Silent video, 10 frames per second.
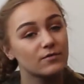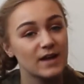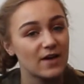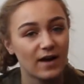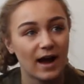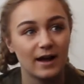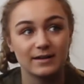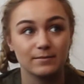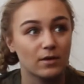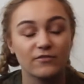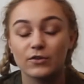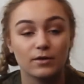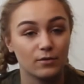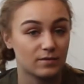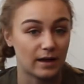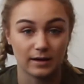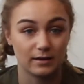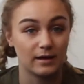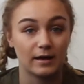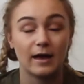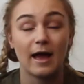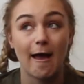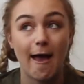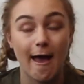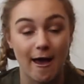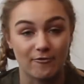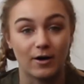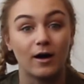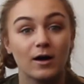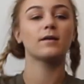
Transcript: have never had in my 1st or 2nd year, ever.